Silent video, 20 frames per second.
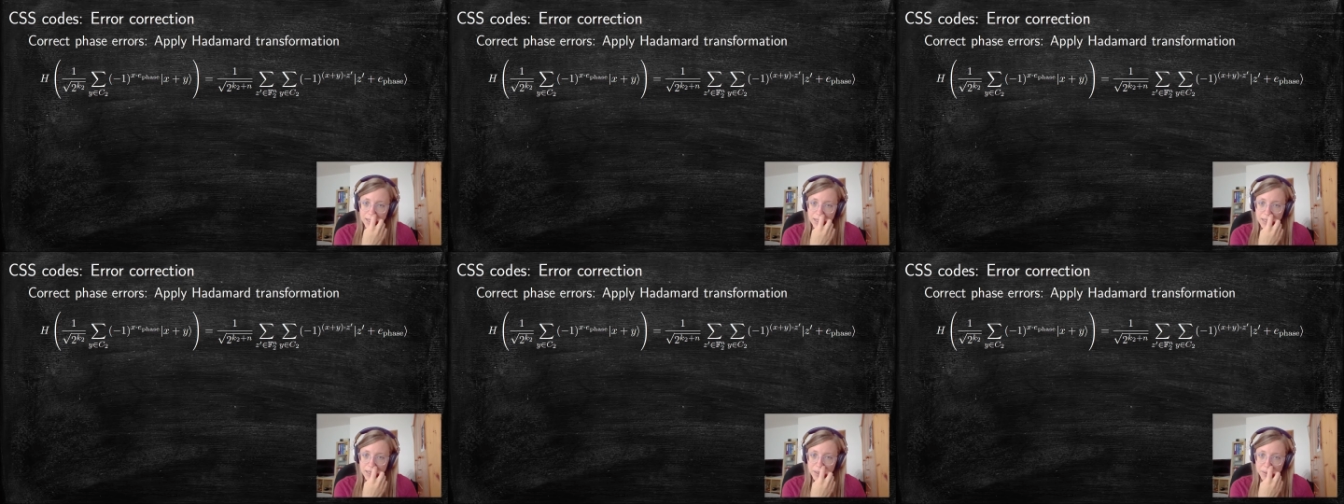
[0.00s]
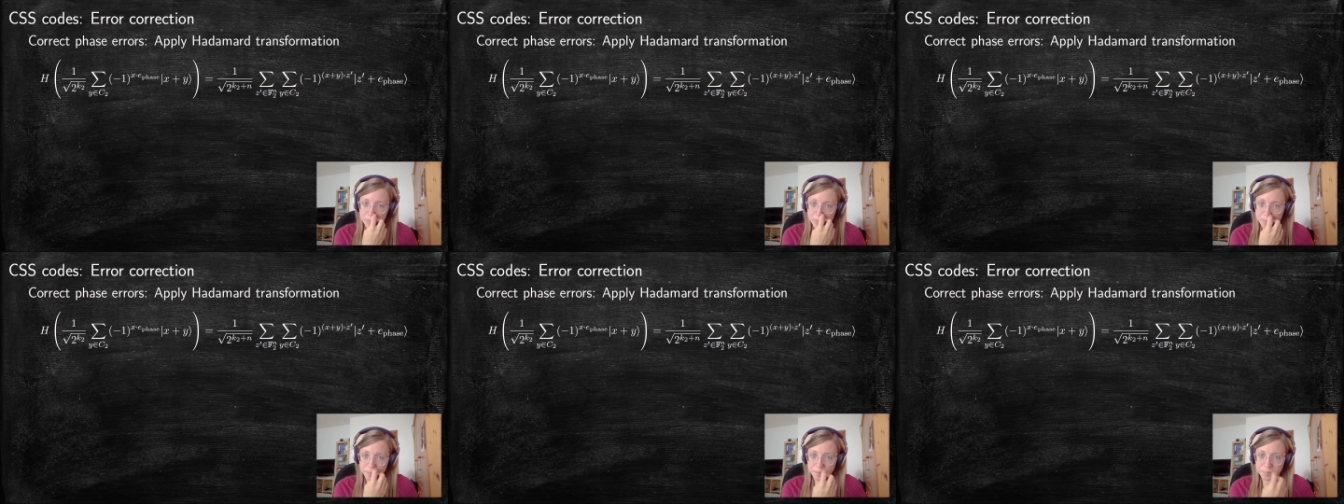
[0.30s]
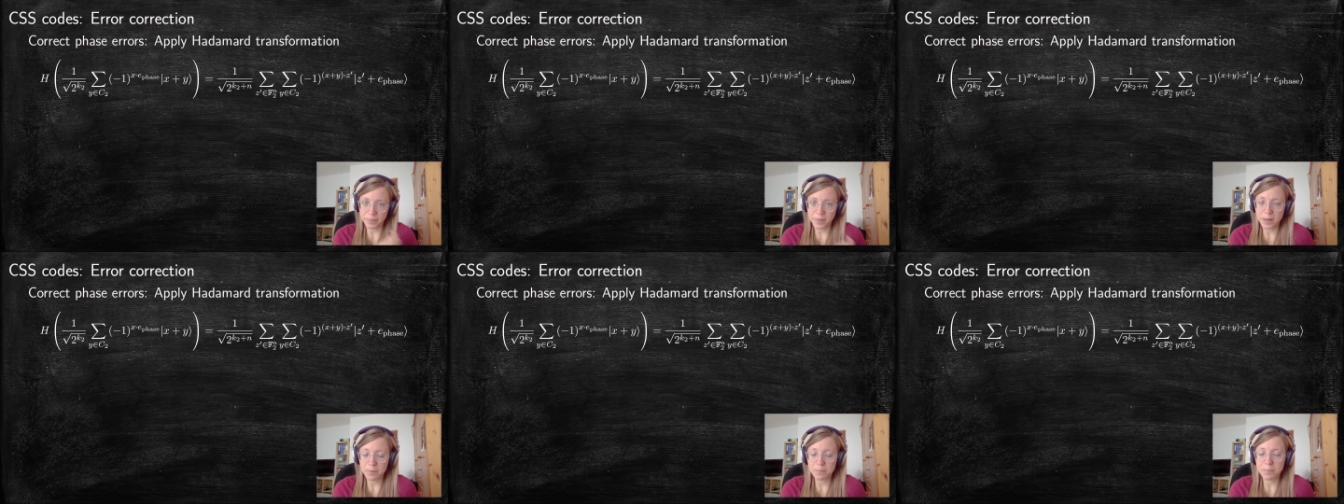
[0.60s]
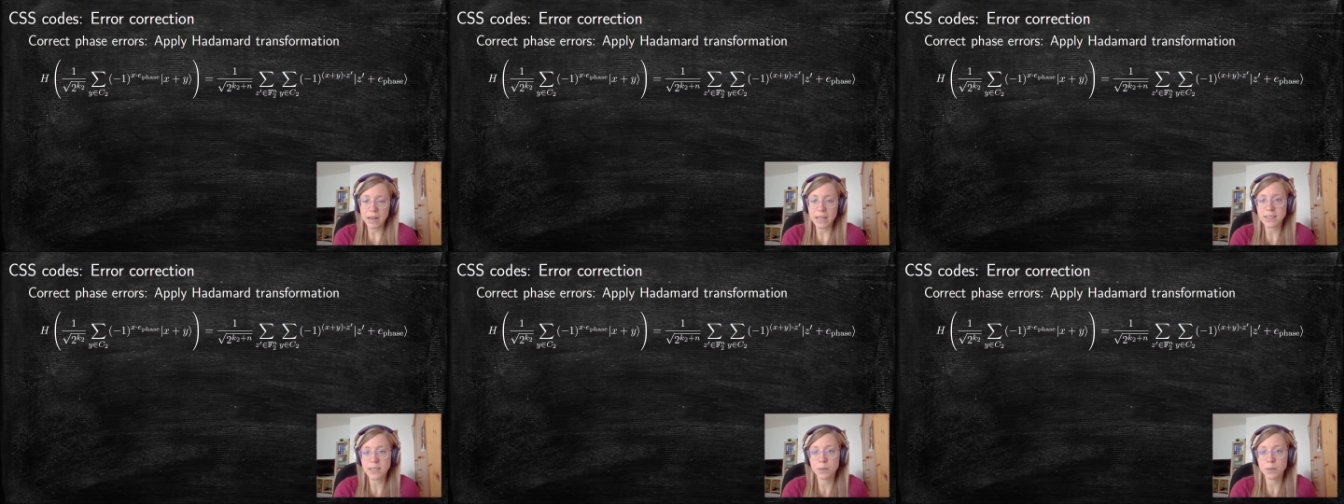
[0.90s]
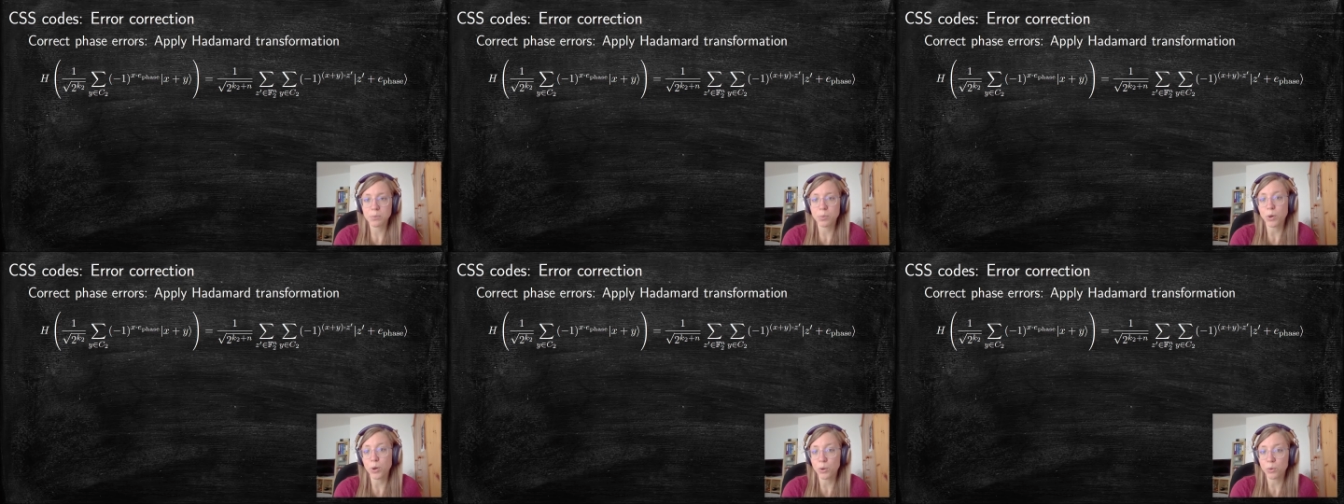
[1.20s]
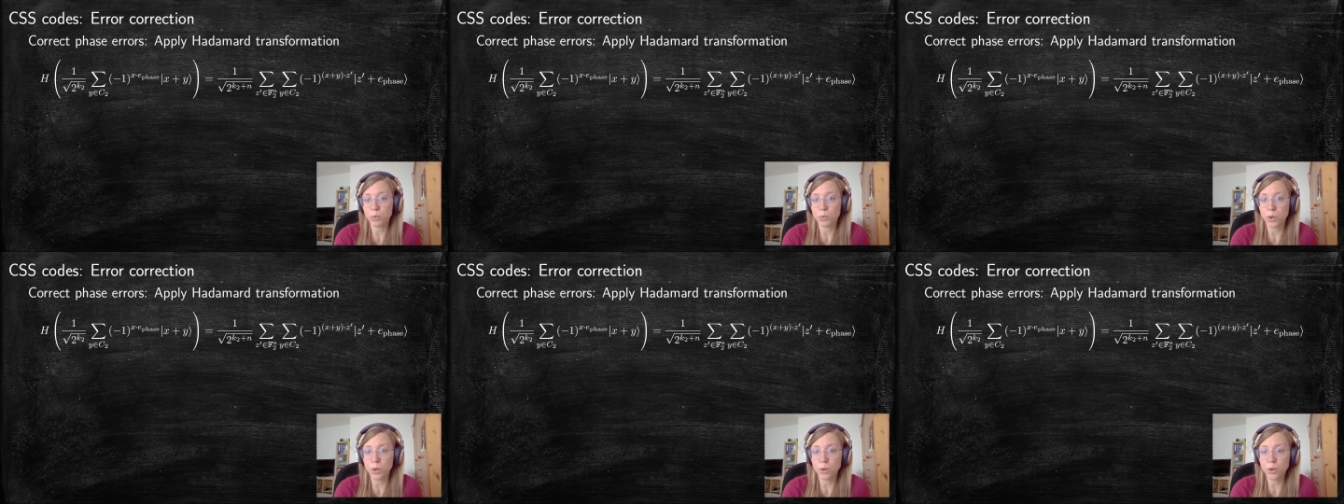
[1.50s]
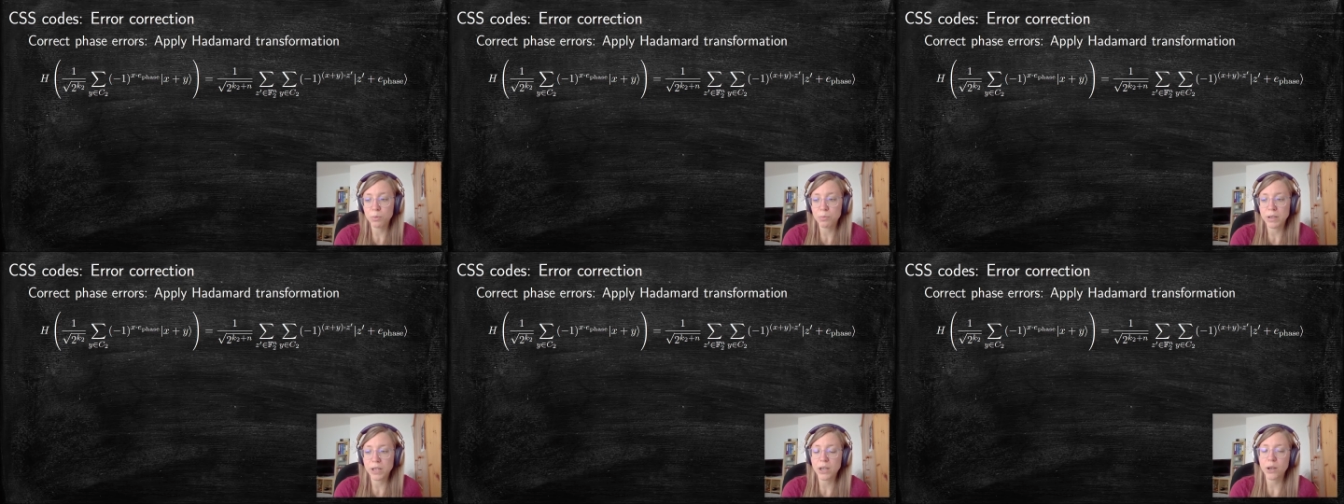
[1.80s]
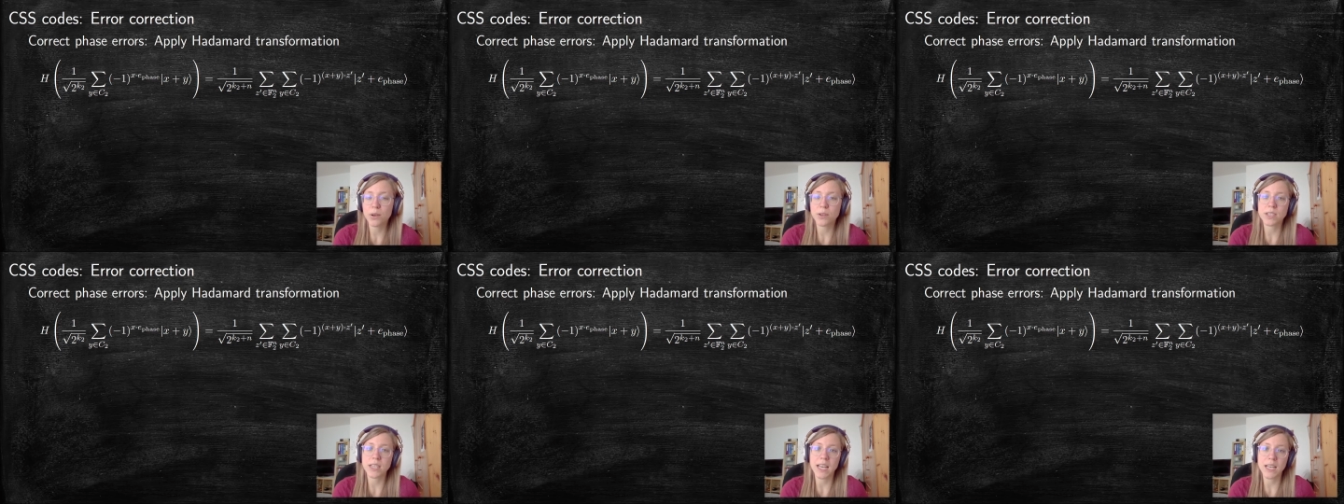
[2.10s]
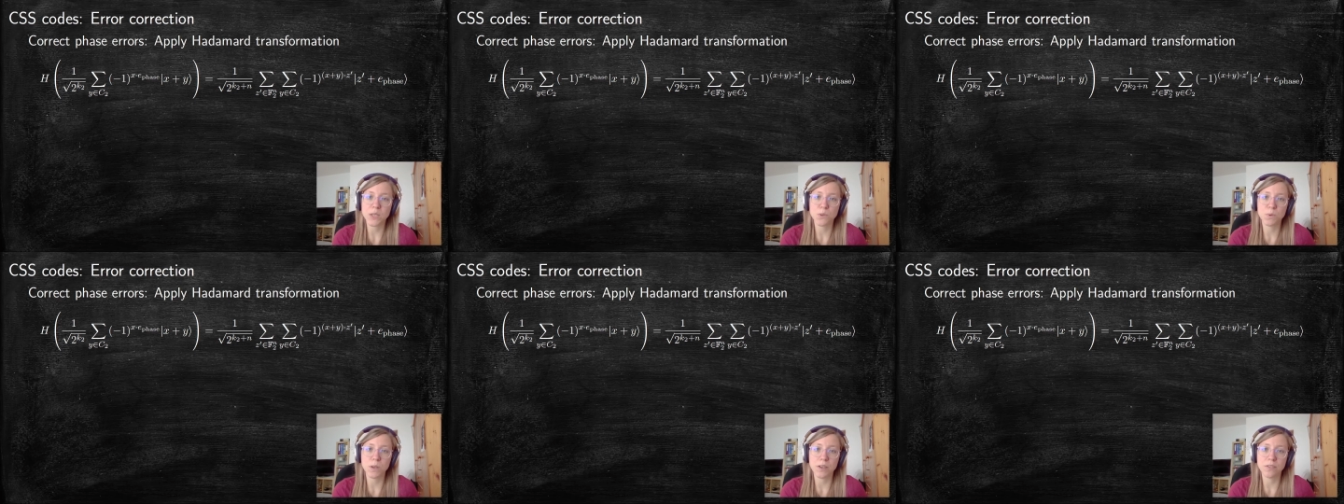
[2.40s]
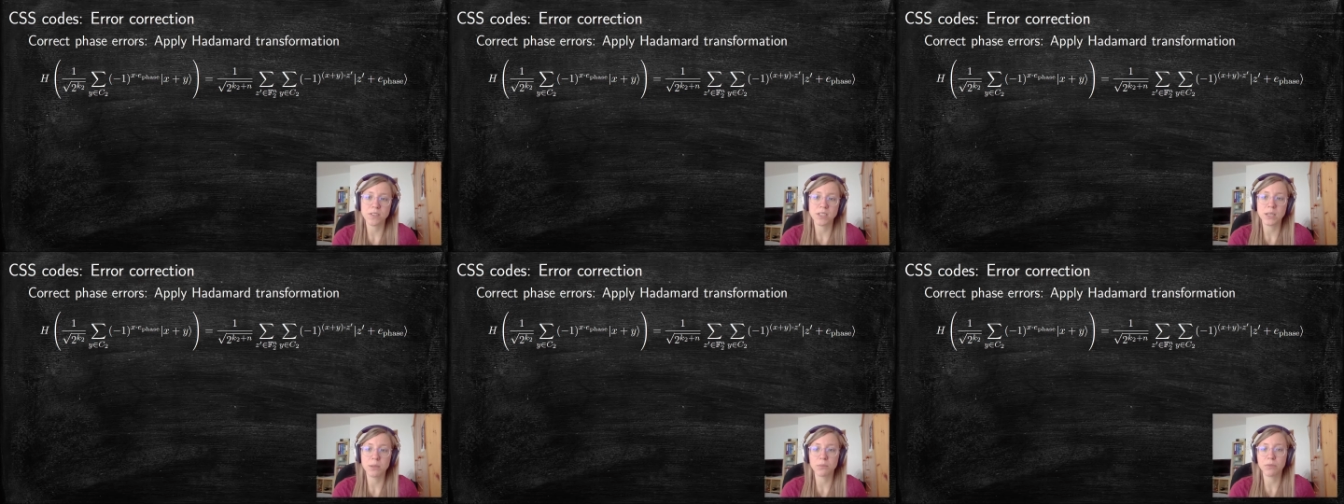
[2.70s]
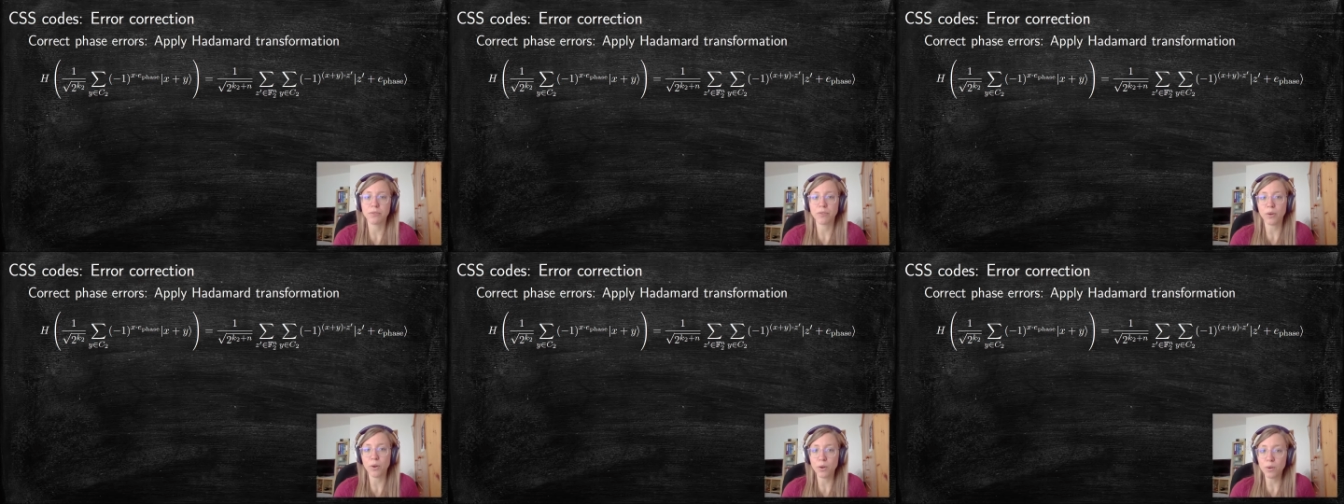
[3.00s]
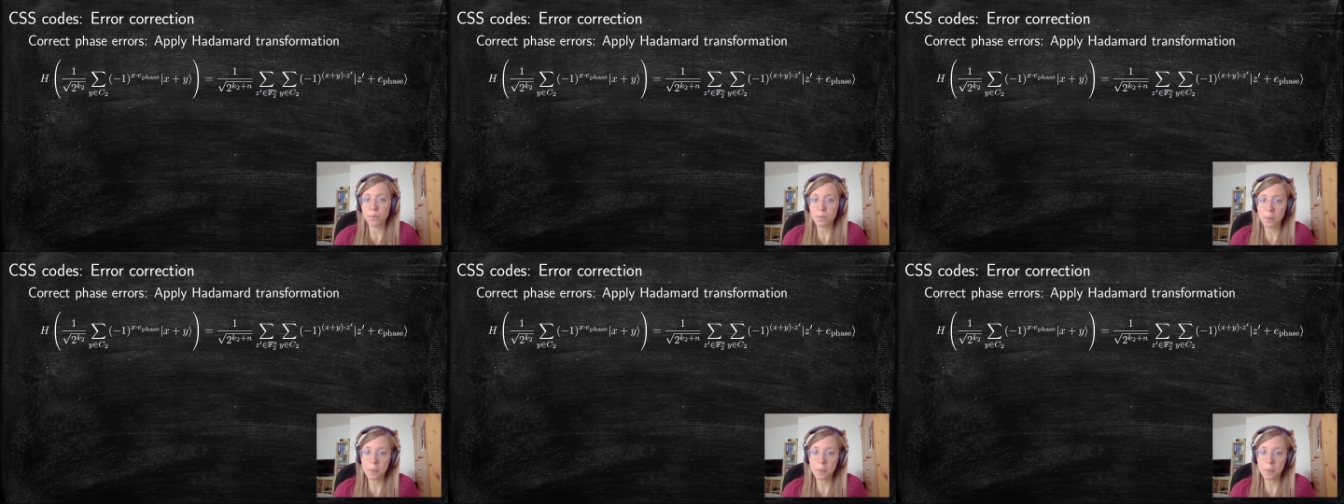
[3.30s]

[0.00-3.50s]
plays an important role because, as we have seen before,